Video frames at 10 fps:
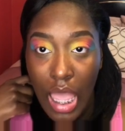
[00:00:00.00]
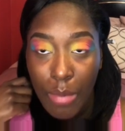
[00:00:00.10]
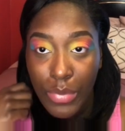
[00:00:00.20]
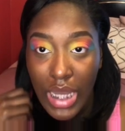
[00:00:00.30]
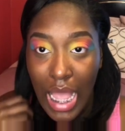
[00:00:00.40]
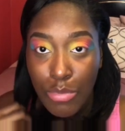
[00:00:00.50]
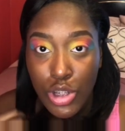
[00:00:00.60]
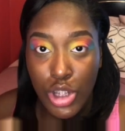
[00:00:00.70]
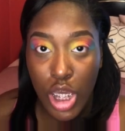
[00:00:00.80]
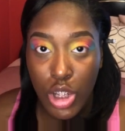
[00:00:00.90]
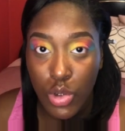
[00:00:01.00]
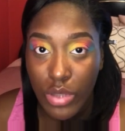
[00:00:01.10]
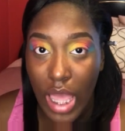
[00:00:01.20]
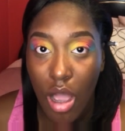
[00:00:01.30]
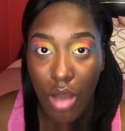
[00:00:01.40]
but I'm just going to do
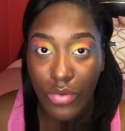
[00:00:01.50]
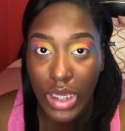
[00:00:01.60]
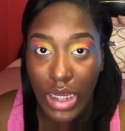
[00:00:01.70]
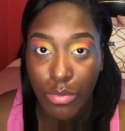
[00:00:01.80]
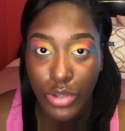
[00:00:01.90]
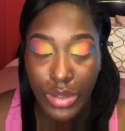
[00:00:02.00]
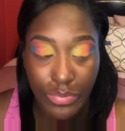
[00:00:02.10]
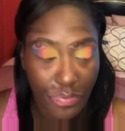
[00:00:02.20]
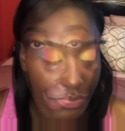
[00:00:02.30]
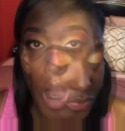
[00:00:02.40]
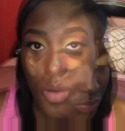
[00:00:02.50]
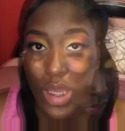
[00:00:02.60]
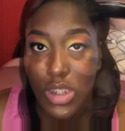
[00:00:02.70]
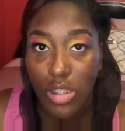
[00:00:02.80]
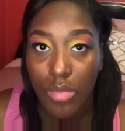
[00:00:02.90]
that off camera.
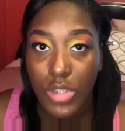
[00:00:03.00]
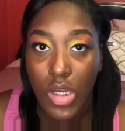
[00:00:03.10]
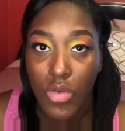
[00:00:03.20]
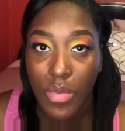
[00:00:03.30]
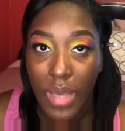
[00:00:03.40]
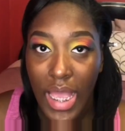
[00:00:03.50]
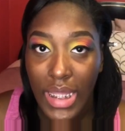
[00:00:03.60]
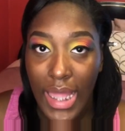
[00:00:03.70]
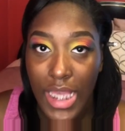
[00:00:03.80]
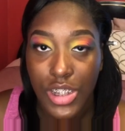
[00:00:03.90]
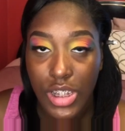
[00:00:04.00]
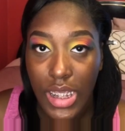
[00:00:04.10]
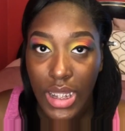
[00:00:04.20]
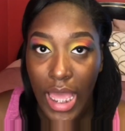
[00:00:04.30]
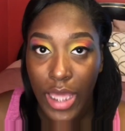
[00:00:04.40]
Okay, so I'm done with my lashes
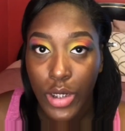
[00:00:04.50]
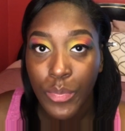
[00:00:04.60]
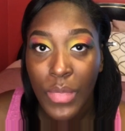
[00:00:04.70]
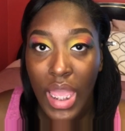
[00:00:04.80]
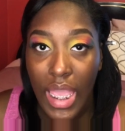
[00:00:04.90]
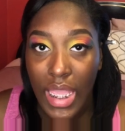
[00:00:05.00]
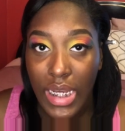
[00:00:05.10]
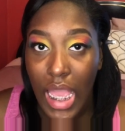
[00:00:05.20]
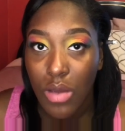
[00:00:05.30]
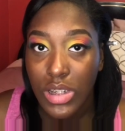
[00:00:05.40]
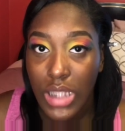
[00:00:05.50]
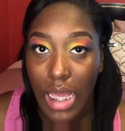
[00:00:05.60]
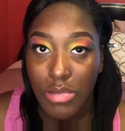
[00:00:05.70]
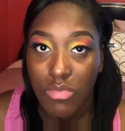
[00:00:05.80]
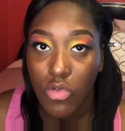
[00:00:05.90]
and liner, and now it's
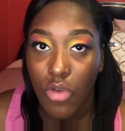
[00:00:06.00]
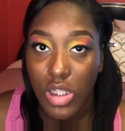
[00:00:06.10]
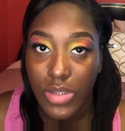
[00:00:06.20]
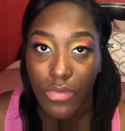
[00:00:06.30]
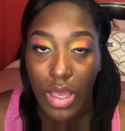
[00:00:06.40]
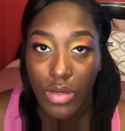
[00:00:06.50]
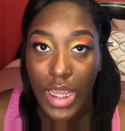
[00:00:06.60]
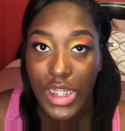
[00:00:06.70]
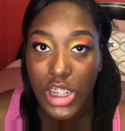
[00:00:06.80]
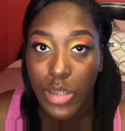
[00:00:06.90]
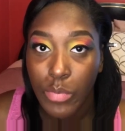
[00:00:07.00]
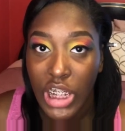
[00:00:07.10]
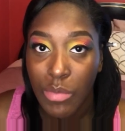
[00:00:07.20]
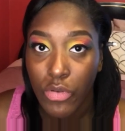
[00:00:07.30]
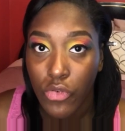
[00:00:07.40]
time to move on to foundation.
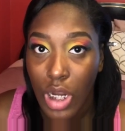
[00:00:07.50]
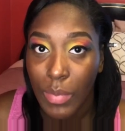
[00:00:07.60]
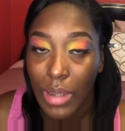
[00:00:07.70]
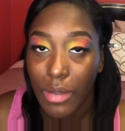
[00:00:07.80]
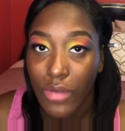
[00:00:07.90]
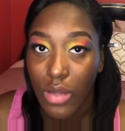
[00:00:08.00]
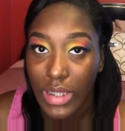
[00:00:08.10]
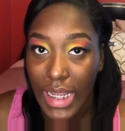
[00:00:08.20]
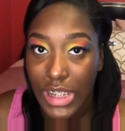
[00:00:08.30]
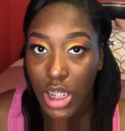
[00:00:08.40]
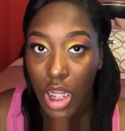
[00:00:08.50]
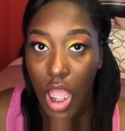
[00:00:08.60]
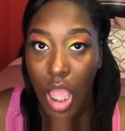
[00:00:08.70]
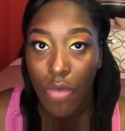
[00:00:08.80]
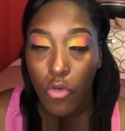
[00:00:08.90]
But before I apply my foundation,
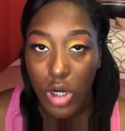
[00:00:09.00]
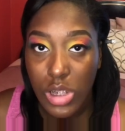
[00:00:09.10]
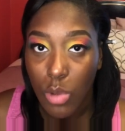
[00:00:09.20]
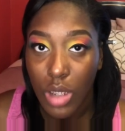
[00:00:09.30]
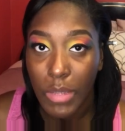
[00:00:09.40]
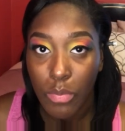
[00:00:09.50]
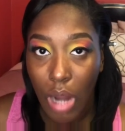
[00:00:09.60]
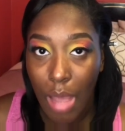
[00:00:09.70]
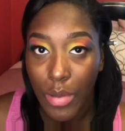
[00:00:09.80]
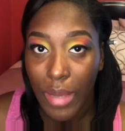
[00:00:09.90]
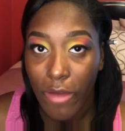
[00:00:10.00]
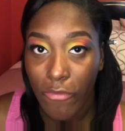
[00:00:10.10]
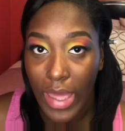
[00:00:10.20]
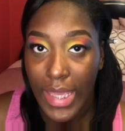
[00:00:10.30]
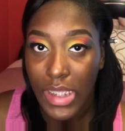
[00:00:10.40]
of course, I'm going to be priming my
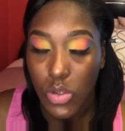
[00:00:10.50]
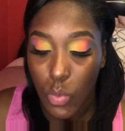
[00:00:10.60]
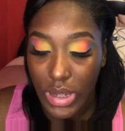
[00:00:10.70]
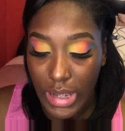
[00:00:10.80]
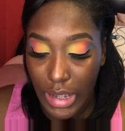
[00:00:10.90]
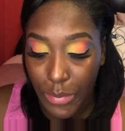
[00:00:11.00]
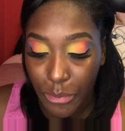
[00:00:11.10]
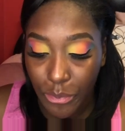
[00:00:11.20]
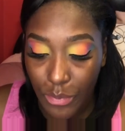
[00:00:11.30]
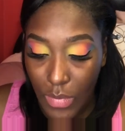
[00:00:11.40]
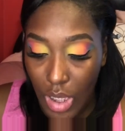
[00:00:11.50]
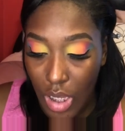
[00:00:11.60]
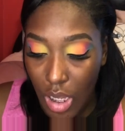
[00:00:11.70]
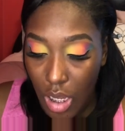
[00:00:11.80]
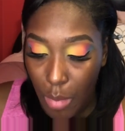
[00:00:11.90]
face with the
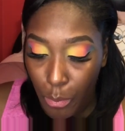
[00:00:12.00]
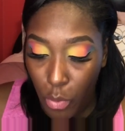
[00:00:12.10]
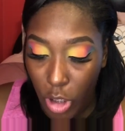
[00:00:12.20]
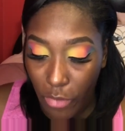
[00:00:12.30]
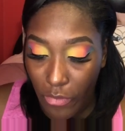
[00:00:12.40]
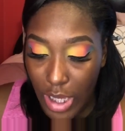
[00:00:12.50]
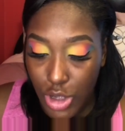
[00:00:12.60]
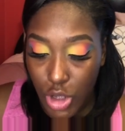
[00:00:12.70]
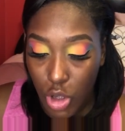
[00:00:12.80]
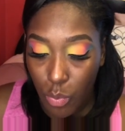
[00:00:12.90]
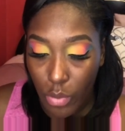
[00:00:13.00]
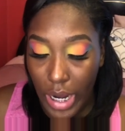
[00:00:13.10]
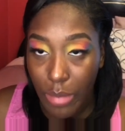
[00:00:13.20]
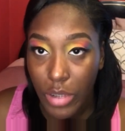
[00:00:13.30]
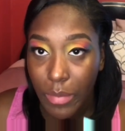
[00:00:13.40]
Professional
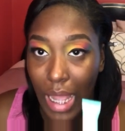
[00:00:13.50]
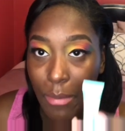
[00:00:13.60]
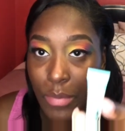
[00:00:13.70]
Primer by